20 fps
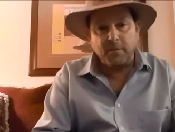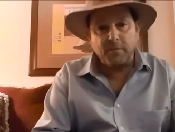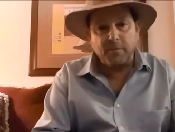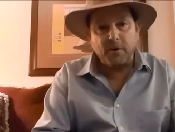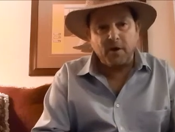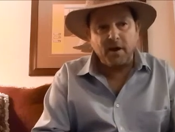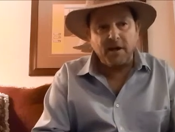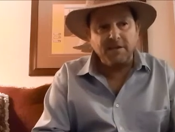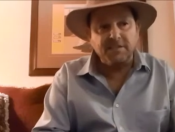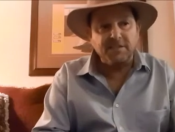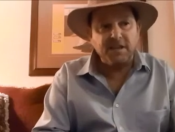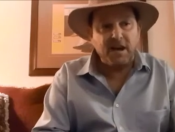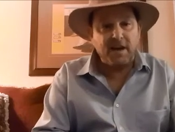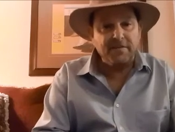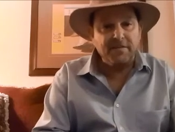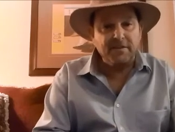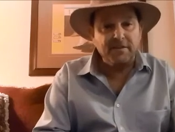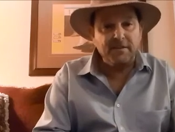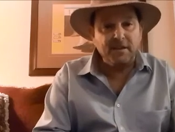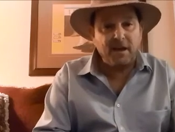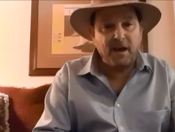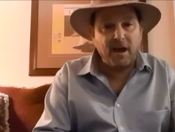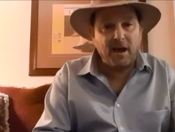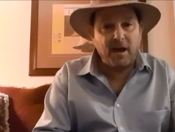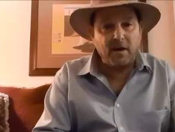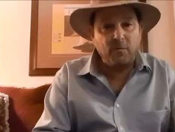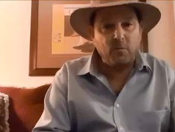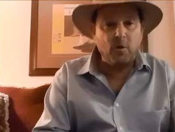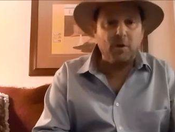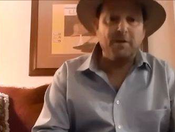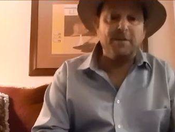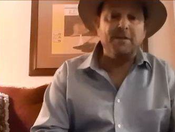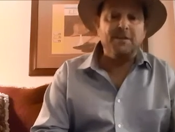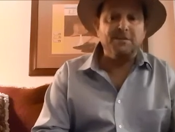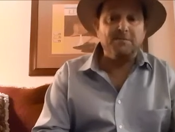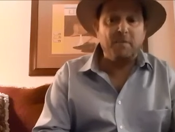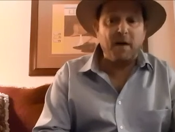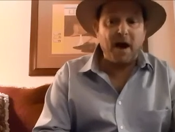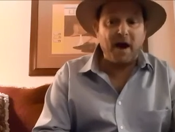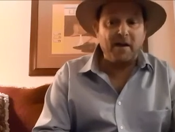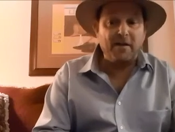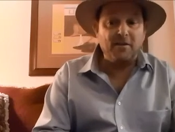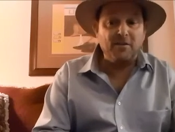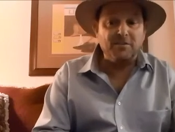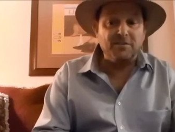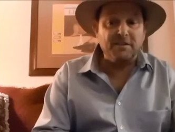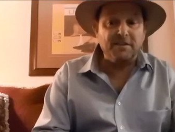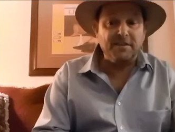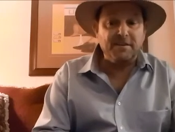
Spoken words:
a price on one of these bottles,